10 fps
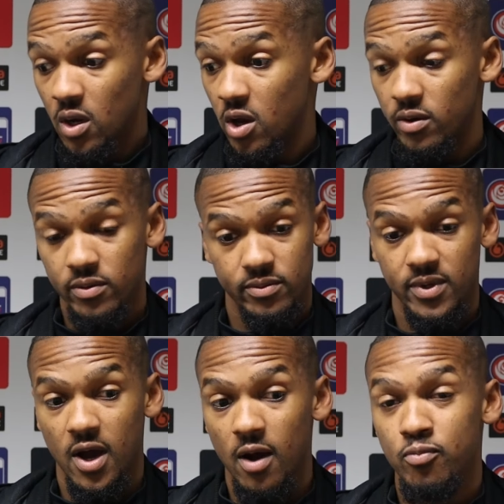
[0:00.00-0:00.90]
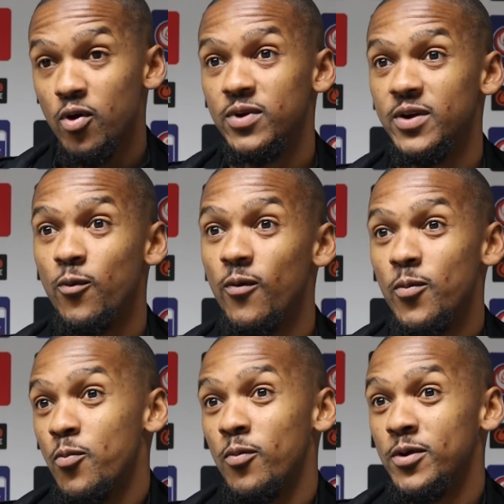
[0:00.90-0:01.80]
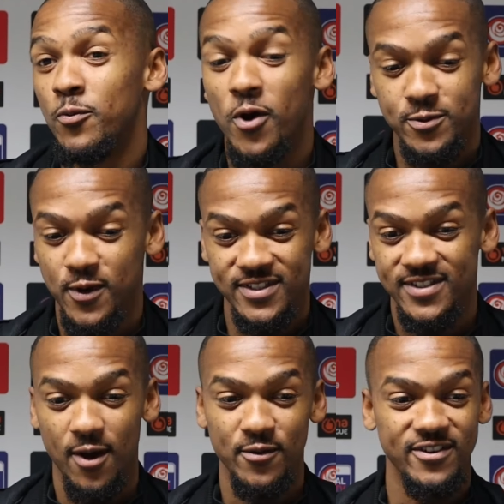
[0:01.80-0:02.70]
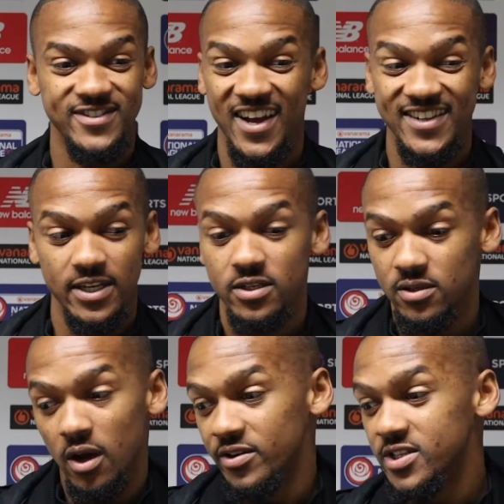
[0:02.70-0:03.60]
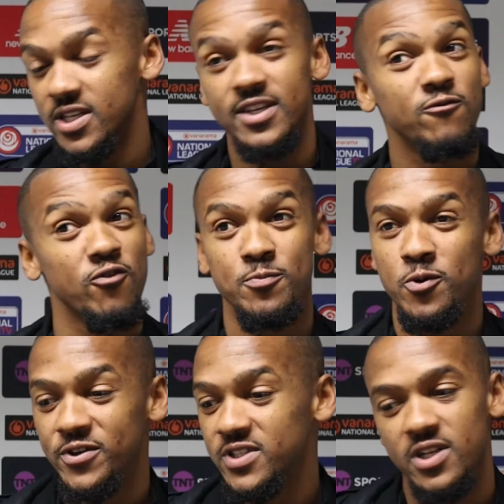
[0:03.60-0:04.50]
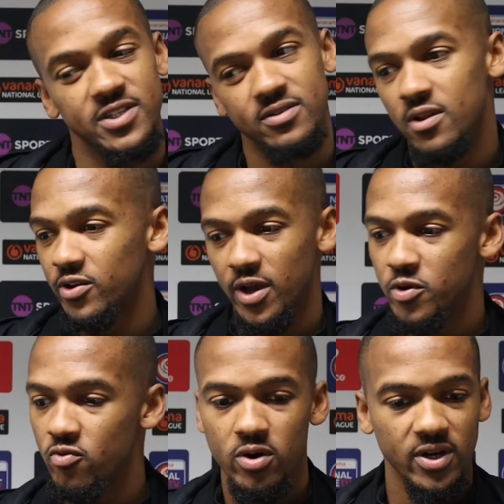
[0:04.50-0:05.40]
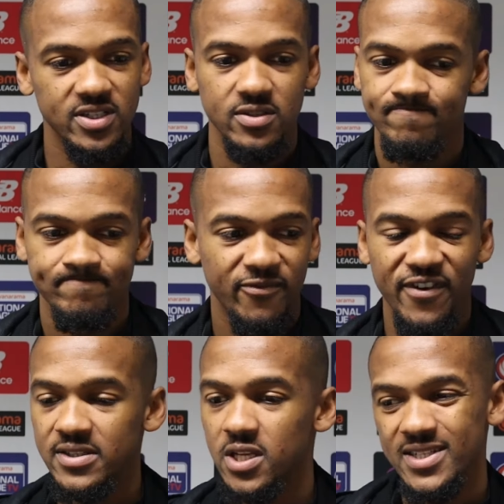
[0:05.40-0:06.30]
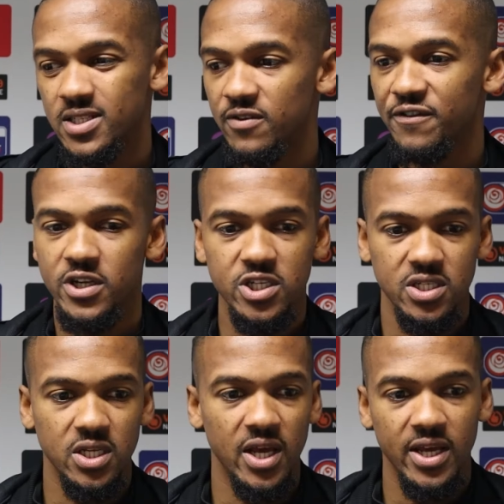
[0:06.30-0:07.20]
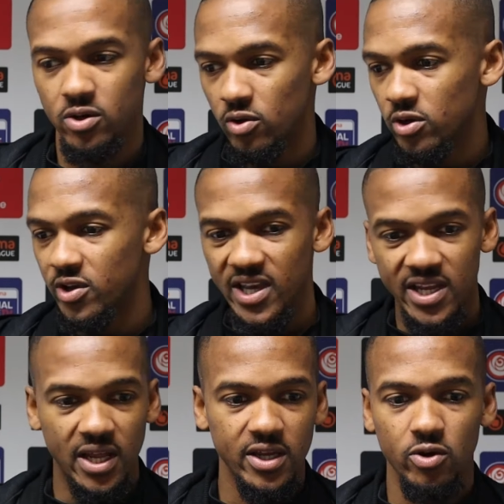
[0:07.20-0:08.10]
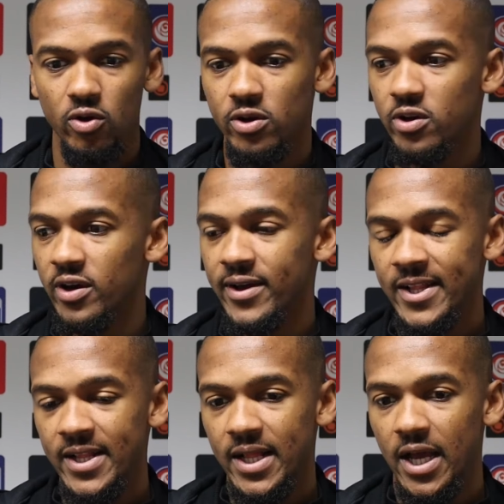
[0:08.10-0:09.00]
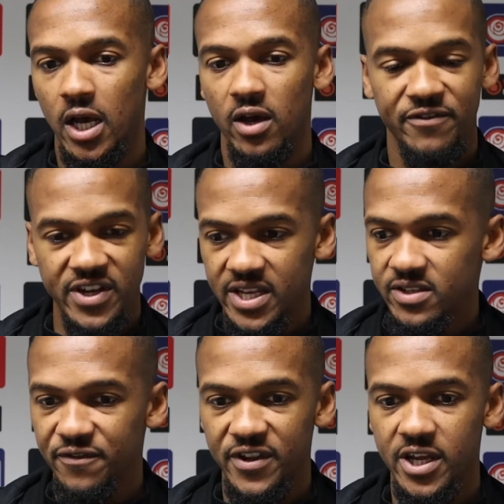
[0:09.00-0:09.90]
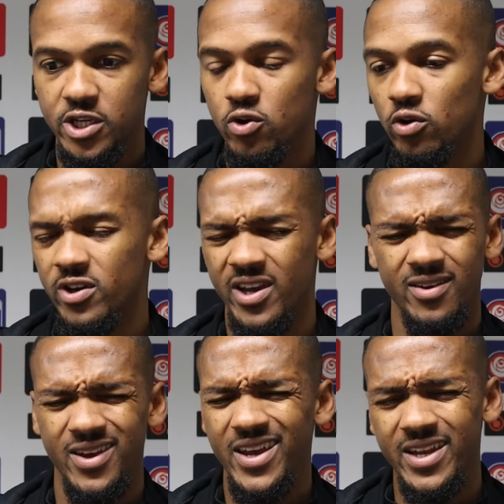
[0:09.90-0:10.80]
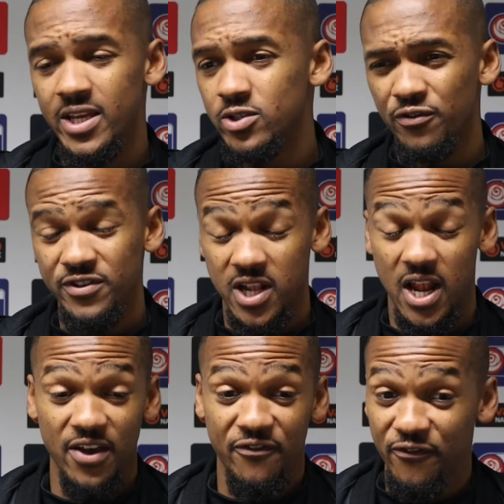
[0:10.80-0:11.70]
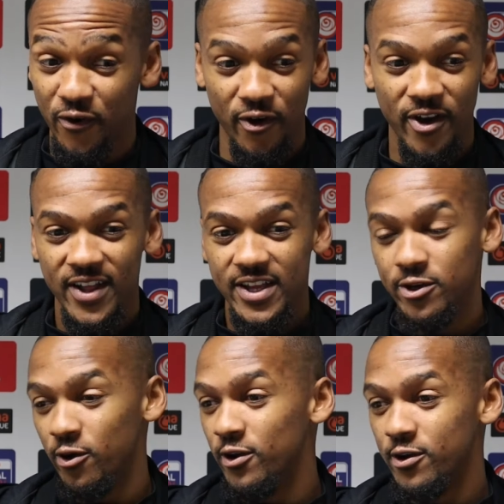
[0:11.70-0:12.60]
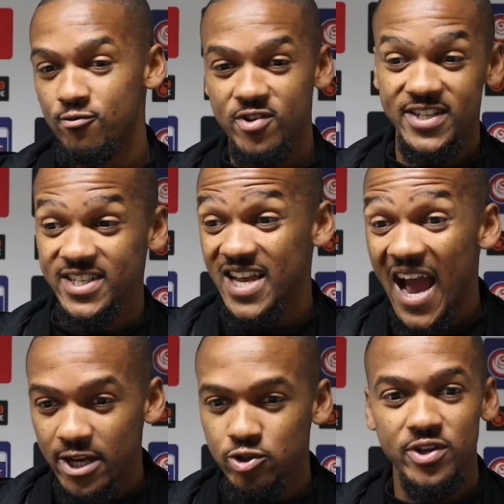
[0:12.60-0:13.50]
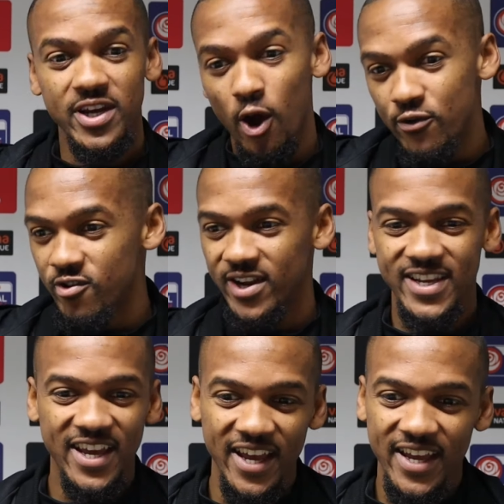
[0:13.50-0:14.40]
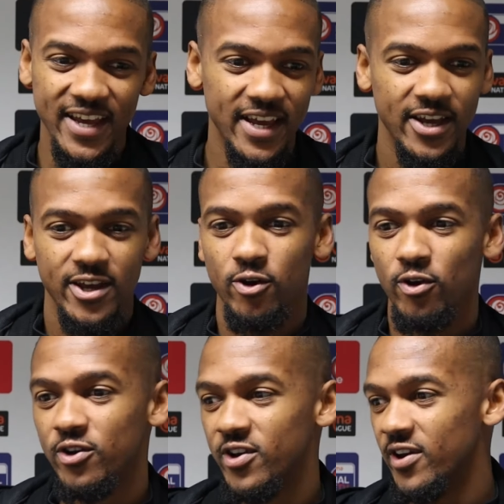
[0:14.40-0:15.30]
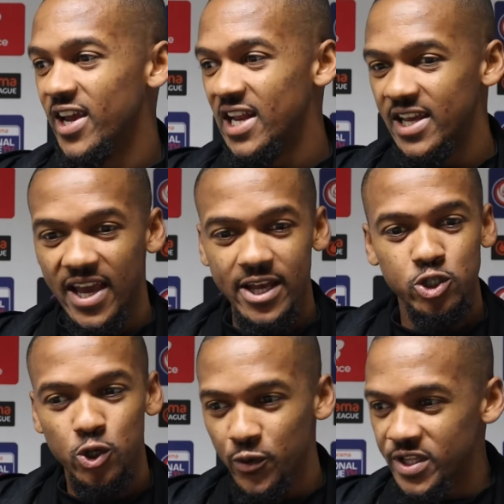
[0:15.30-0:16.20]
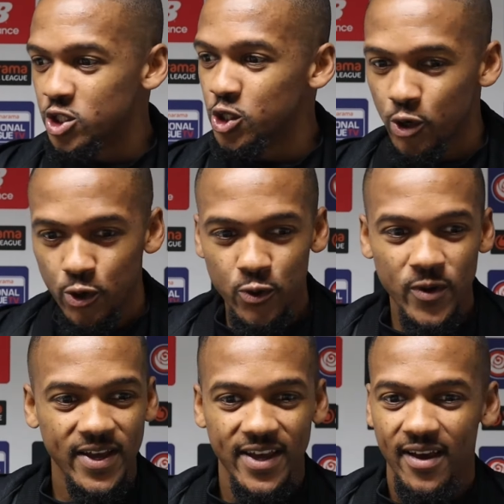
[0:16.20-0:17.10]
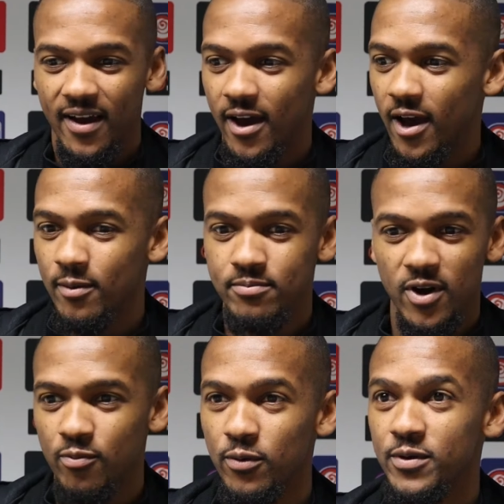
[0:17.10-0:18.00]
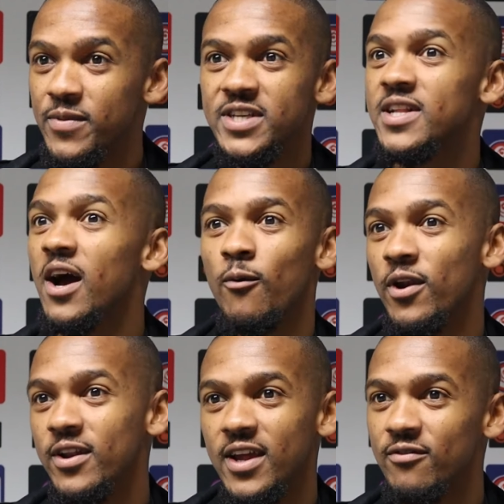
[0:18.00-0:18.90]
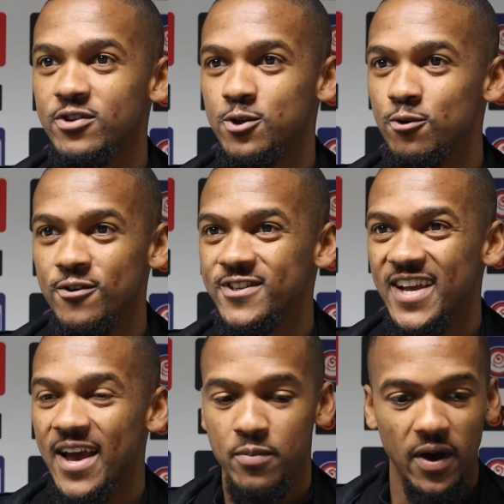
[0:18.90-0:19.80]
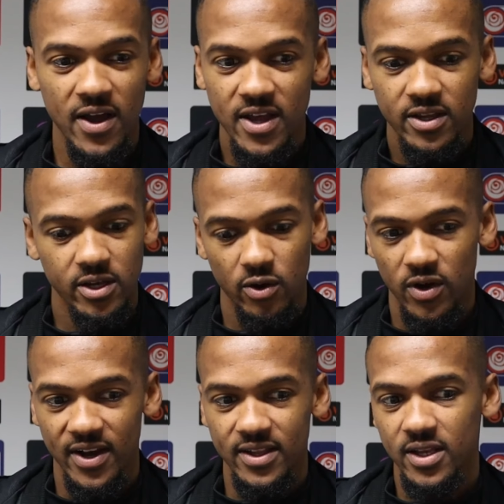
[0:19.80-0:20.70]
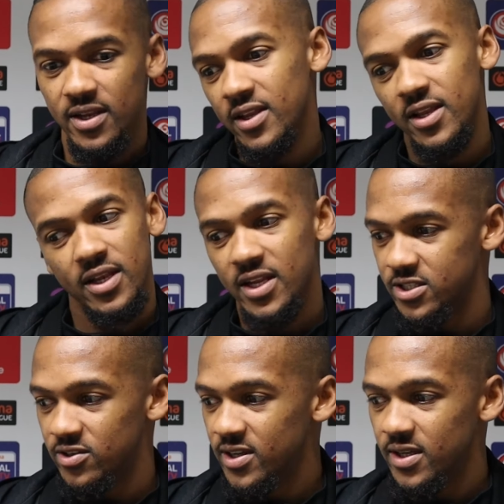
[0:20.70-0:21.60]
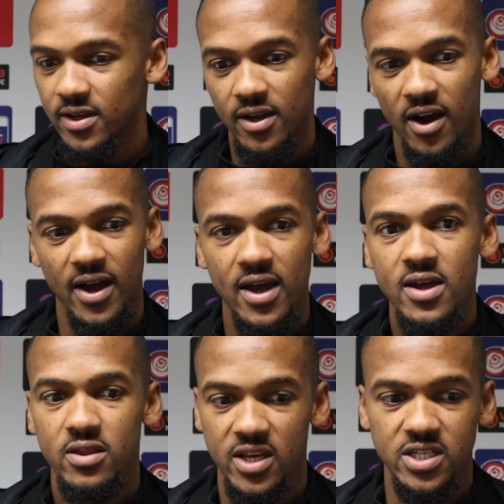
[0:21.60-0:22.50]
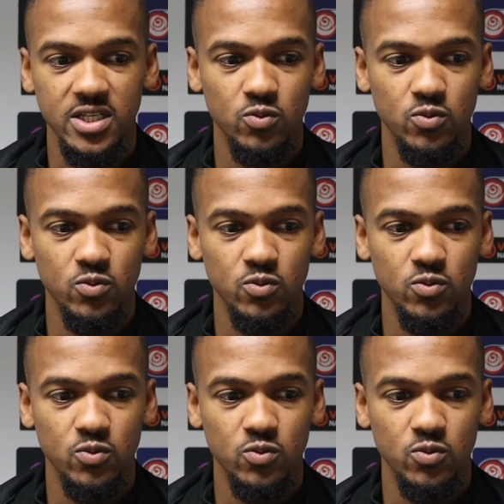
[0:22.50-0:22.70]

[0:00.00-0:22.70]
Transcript: Look, I'm probably the worst person to come here and stand here because I only see it as 3 points. Listen, don't get me wrong, there's some fantastic finishes in there. You've got to look at Vinny's finish, you've got to look at Innie's off his left foot, you've got to look at Reese's hat-trick, overhead kick, you've got to look at Hilly getting 2-2. I've probably missed out one of the other scorers there, but, you know, like, listen, like, this